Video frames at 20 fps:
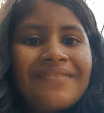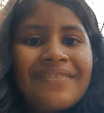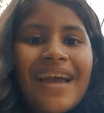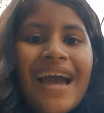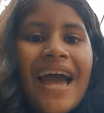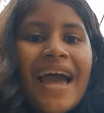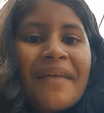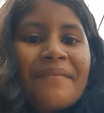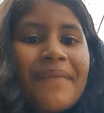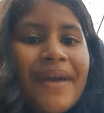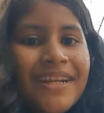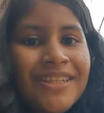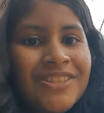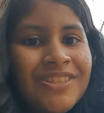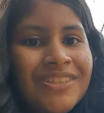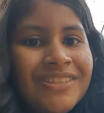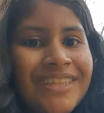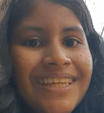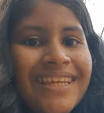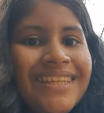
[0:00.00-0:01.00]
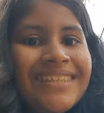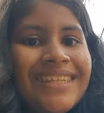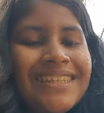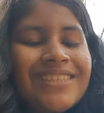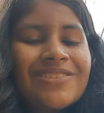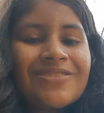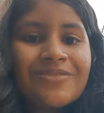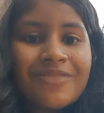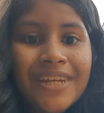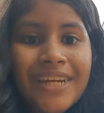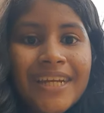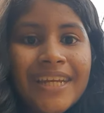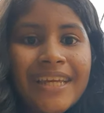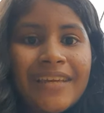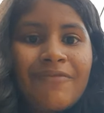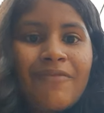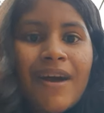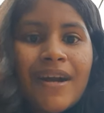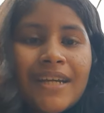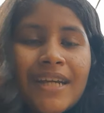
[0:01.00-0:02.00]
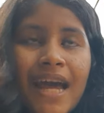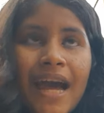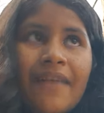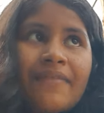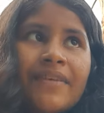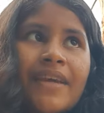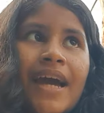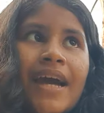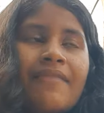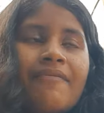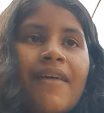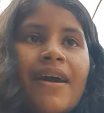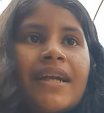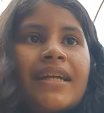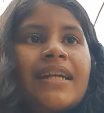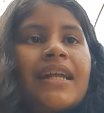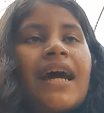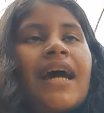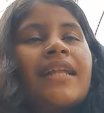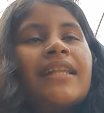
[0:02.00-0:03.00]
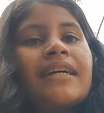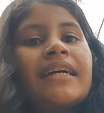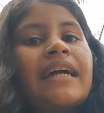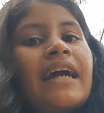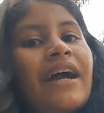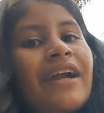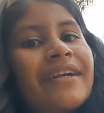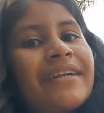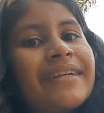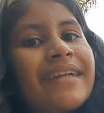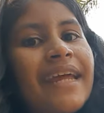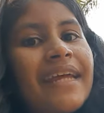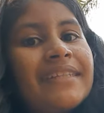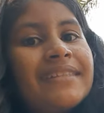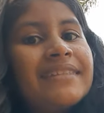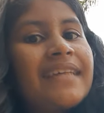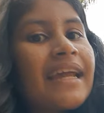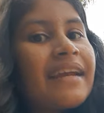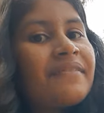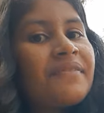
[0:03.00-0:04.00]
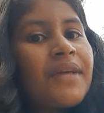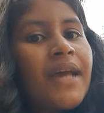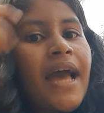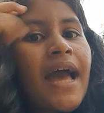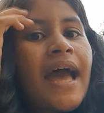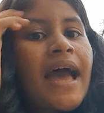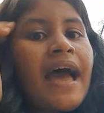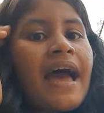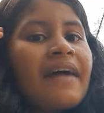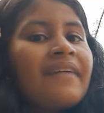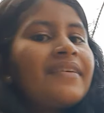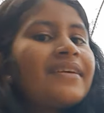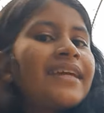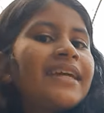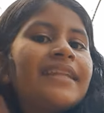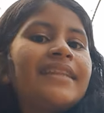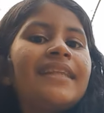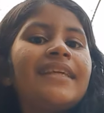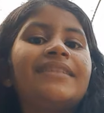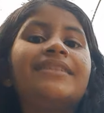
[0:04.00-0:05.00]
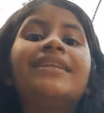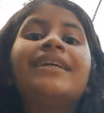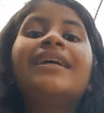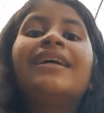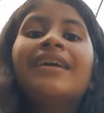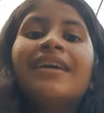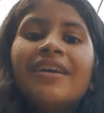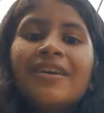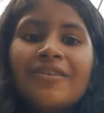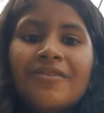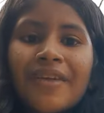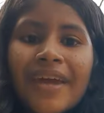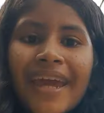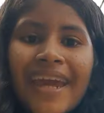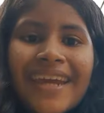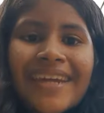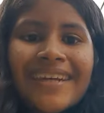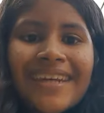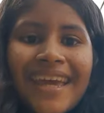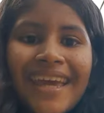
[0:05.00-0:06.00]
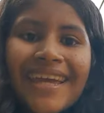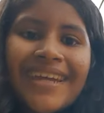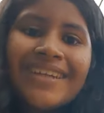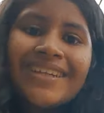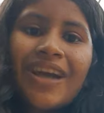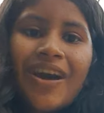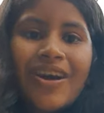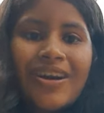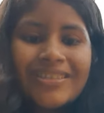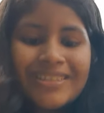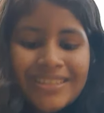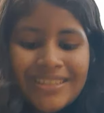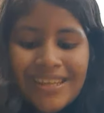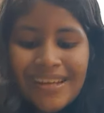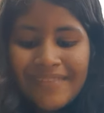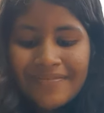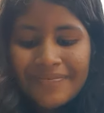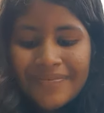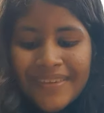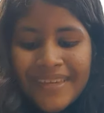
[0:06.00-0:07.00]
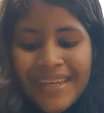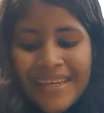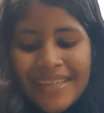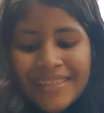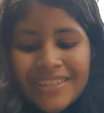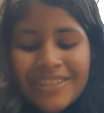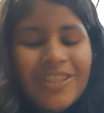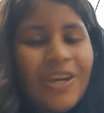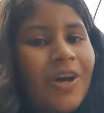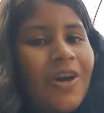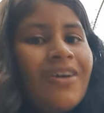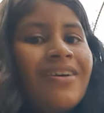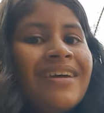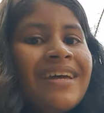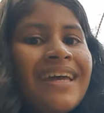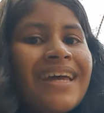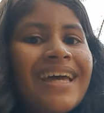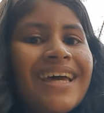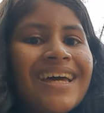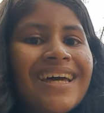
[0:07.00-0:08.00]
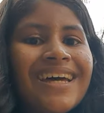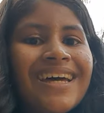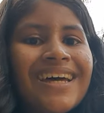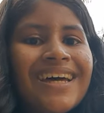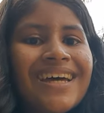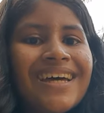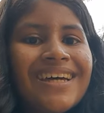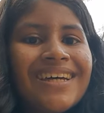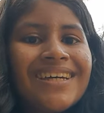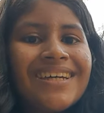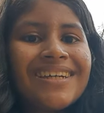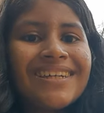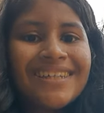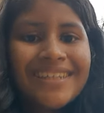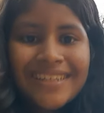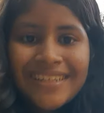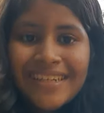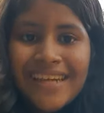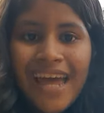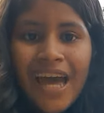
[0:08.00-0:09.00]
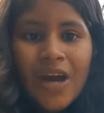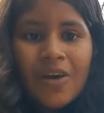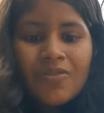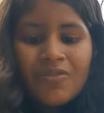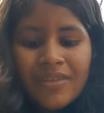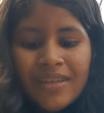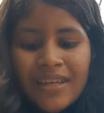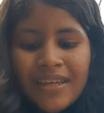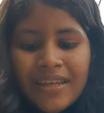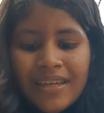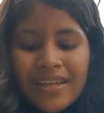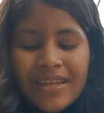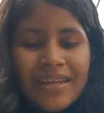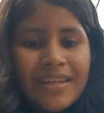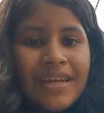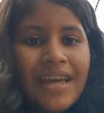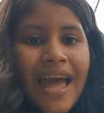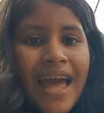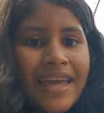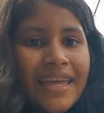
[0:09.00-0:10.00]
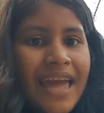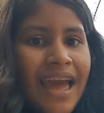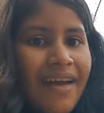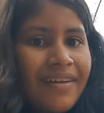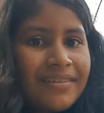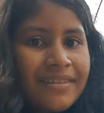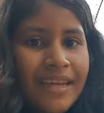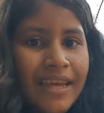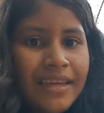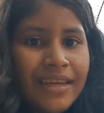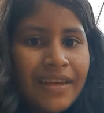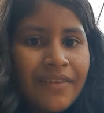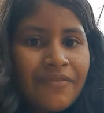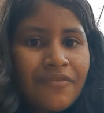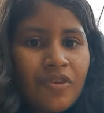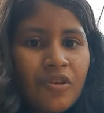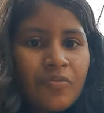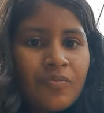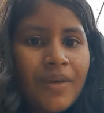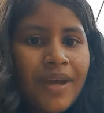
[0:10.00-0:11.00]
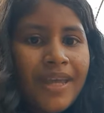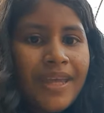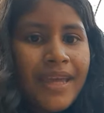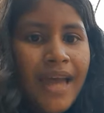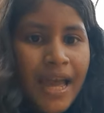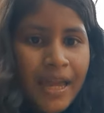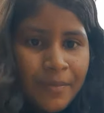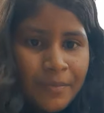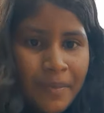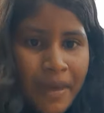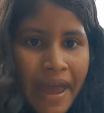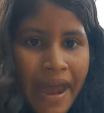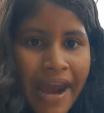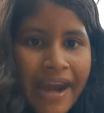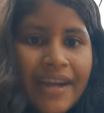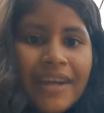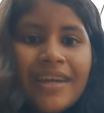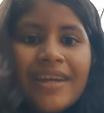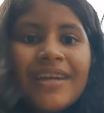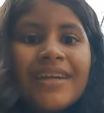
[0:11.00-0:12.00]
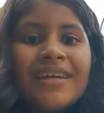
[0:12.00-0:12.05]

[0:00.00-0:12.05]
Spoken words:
I'm actually just reading what are the contents that we are having in this grade 8 also. So now I have taken from my iPad